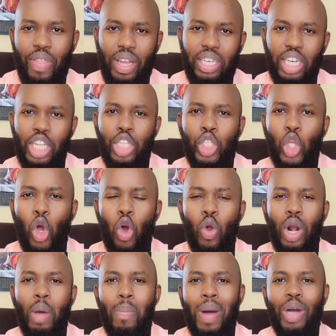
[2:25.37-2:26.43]
that it's
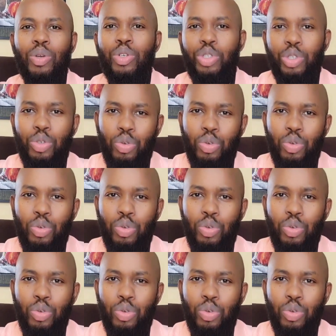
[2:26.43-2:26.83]
all about